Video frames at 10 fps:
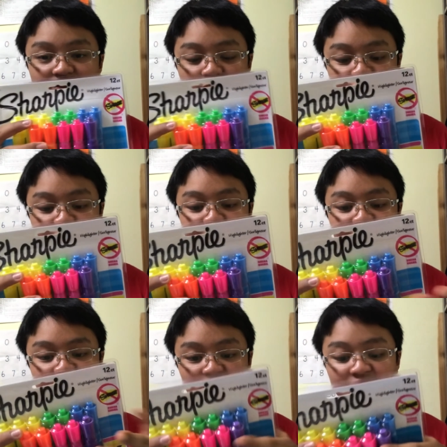to
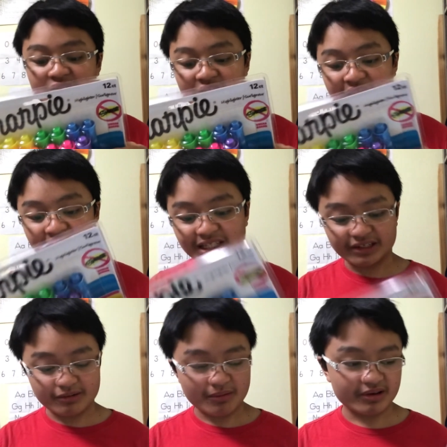smudge the
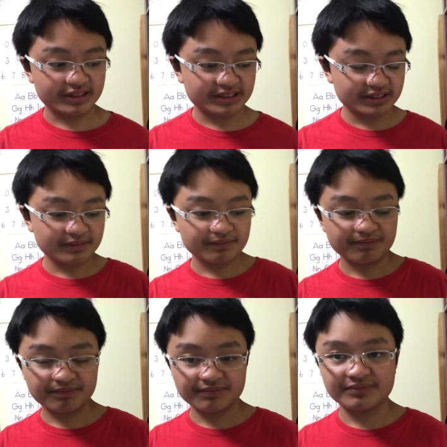highlighter marks.
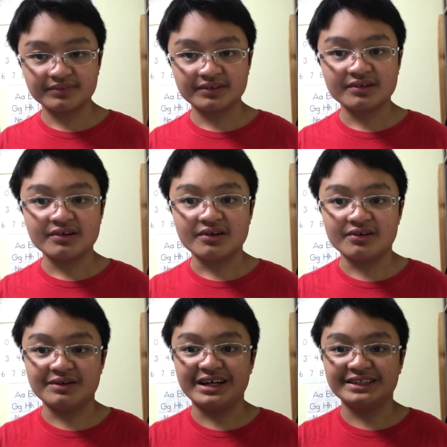
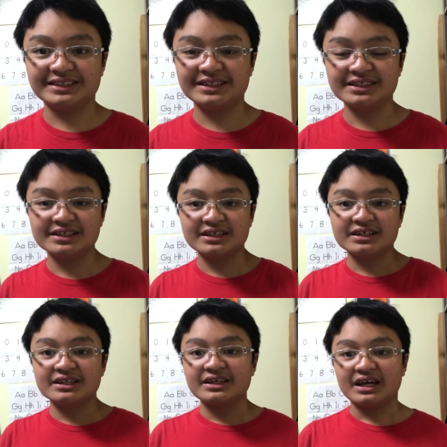All right.
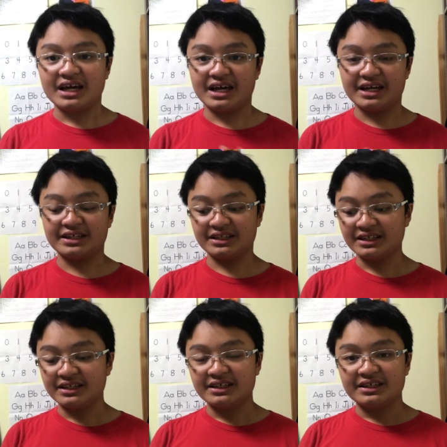And
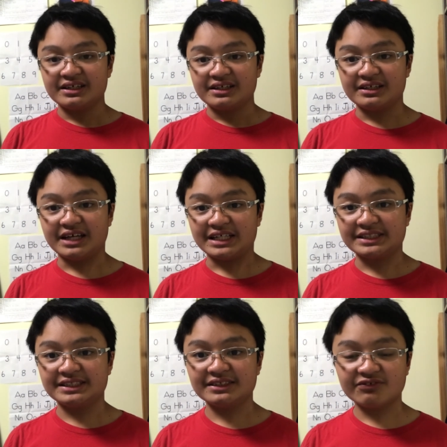
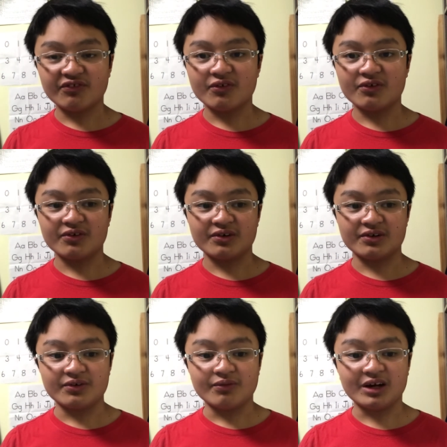that's it
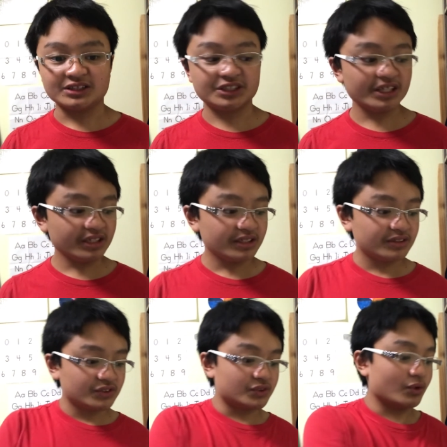for watching.
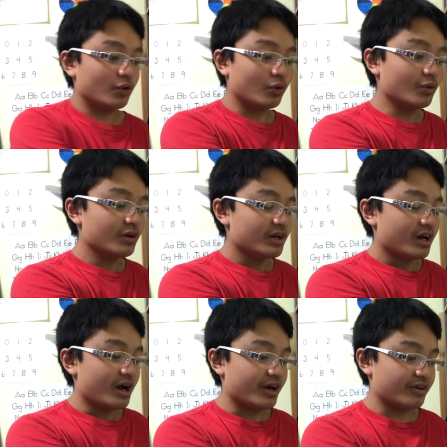So
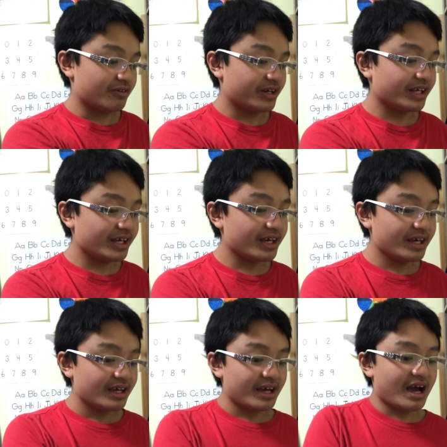I already
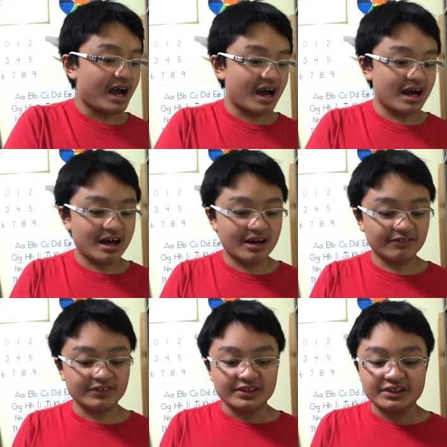
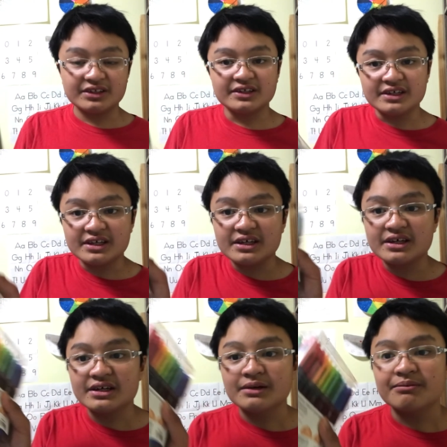have
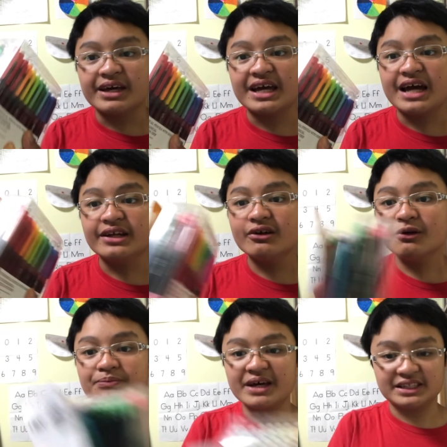the mechanical
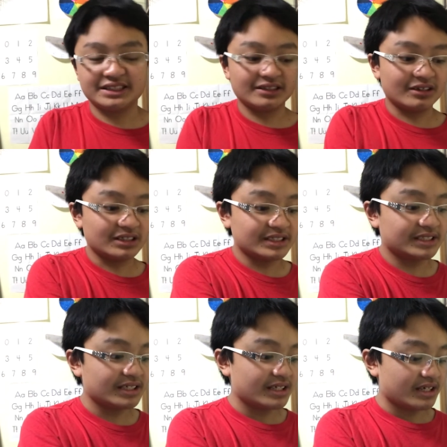pencils
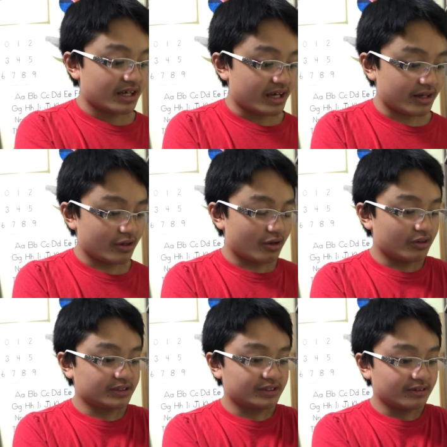and
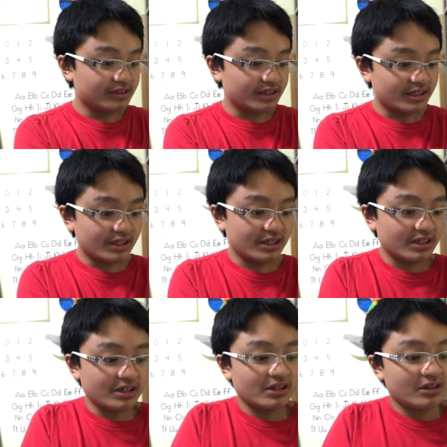also
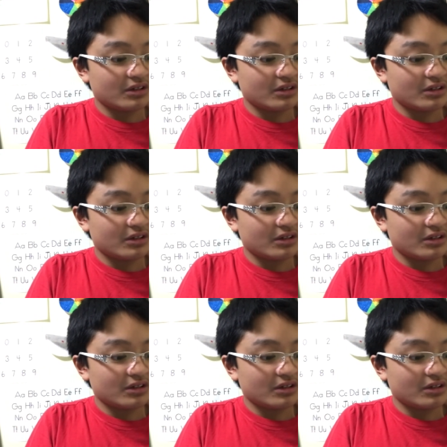the